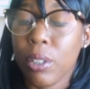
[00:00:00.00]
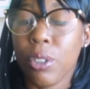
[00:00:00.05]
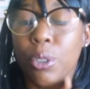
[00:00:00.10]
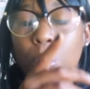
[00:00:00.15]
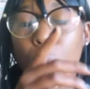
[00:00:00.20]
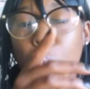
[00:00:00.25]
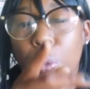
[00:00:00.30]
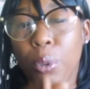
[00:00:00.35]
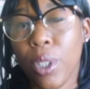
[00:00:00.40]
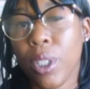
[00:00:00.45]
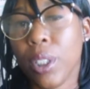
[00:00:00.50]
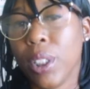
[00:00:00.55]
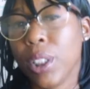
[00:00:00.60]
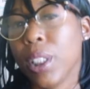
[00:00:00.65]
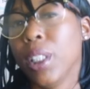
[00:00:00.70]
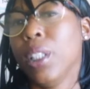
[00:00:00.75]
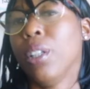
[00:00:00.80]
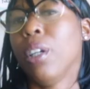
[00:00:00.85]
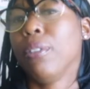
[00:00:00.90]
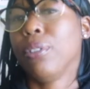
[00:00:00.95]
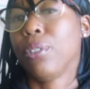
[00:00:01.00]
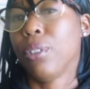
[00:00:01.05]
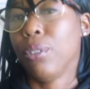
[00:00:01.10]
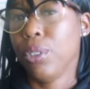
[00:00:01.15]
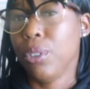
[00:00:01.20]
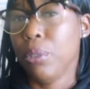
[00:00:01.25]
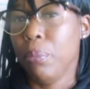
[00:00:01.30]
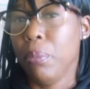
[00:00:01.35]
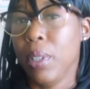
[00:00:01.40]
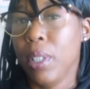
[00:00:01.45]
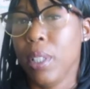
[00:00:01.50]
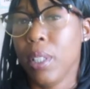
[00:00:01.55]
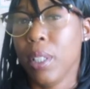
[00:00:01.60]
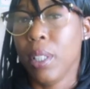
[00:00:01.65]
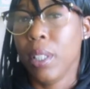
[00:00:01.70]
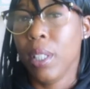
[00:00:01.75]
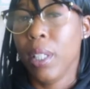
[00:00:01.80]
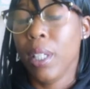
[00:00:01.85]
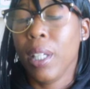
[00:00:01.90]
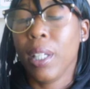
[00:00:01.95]
you really should get off social media.
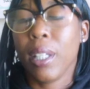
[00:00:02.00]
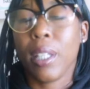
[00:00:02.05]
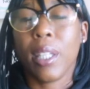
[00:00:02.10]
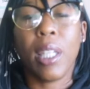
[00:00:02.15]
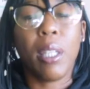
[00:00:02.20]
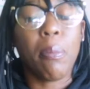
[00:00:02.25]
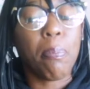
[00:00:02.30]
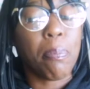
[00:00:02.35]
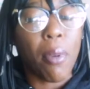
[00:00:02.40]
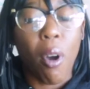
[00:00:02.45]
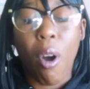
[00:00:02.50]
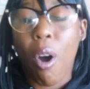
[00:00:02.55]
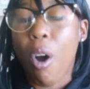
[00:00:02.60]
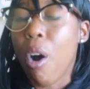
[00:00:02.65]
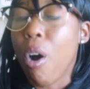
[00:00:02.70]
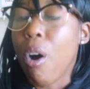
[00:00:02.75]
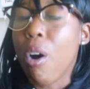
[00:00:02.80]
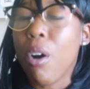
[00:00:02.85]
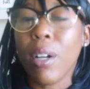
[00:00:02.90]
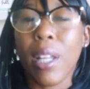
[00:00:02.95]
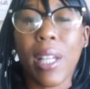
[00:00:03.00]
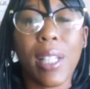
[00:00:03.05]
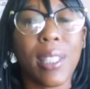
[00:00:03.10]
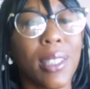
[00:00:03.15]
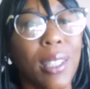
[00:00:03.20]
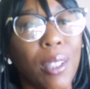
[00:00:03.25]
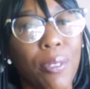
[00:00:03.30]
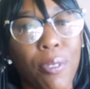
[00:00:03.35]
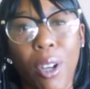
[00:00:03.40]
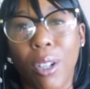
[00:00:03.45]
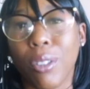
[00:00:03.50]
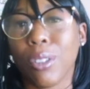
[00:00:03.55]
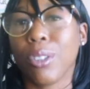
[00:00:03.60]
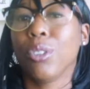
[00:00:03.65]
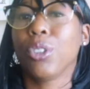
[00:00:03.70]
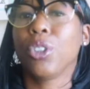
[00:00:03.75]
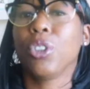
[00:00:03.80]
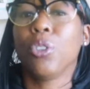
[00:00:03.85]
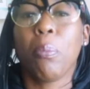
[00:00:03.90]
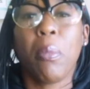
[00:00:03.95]
Keep all that stuff off
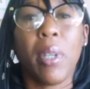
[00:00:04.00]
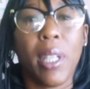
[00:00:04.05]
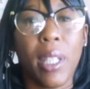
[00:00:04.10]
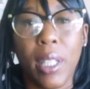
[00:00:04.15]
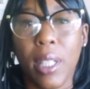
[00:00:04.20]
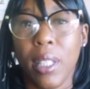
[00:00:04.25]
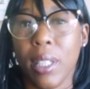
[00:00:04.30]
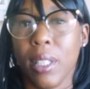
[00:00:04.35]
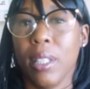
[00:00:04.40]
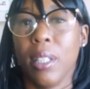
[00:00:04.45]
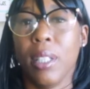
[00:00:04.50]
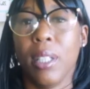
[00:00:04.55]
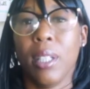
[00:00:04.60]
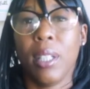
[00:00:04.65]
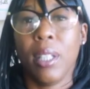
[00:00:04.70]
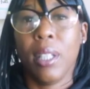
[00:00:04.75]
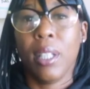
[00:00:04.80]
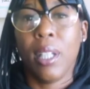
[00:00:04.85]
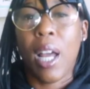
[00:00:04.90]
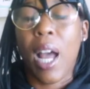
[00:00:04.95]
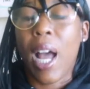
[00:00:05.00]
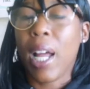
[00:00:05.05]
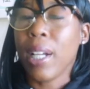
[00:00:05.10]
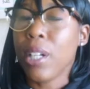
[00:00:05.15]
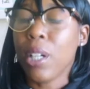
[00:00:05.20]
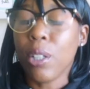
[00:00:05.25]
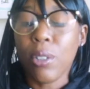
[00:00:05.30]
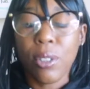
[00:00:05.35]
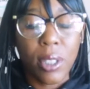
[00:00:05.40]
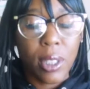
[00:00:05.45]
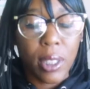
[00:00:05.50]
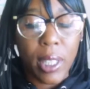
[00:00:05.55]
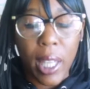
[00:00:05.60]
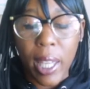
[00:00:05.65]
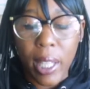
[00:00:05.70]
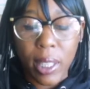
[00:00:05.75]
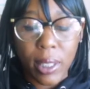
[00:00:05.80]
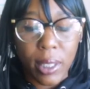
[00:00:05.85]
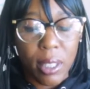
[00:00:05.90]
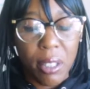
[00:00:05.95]
social media. I know
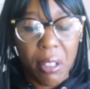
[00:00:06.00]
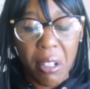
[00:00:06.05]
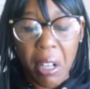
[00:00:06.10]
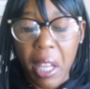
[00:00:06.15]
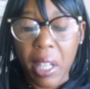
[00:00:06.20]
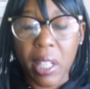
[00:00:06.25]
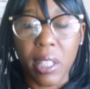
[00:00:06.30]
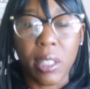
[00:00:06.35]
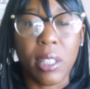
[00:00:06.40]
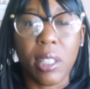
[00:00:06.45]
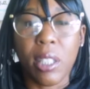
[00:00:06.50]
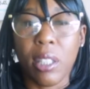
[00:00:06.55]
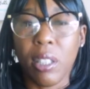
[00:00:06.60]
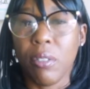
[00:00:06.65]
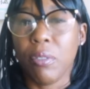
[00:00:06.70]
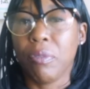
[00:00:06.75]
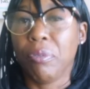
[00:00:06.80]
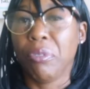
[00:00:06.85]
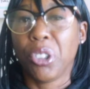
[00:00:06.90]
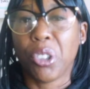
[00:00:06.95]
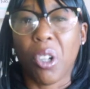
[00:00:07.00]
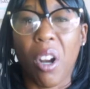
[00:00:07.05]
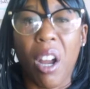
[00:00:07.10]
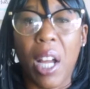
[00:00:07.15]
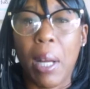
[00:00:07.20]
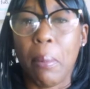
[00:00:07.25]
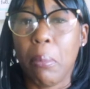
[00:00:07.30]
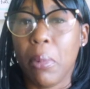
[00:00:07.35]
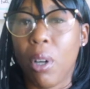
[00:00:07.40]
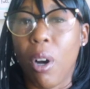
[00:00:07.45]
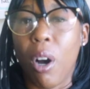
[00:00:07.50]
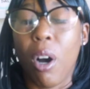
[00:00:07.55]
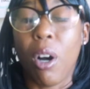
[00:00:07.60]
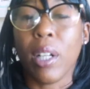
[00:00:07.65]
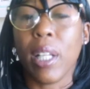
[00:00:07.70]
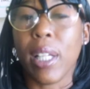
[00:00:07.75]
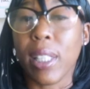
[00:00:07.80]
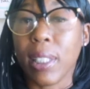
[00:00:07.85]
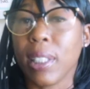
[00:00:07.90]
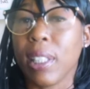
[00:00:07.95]
sex, negative drama,
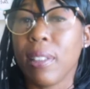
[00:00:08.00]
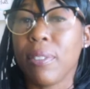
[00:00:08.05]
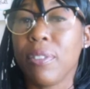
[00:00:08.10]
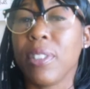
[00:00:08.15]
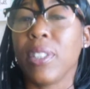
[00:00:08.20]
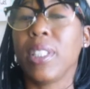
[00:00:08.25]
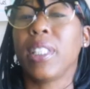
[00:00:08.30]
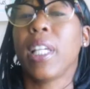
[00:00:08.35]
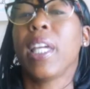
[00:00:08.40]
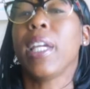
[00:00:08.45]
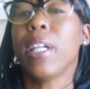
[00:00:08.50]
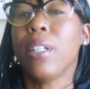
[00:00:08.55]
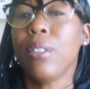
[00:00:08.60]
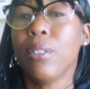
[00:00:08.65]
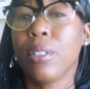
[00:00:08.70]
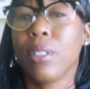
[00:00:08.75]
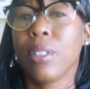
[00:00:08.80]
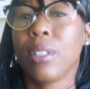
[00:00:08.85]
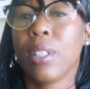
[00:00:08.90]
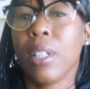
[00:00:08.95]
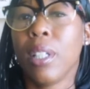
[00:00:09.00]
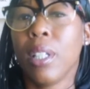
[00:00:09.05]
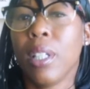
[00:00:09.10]
all that stuff sells,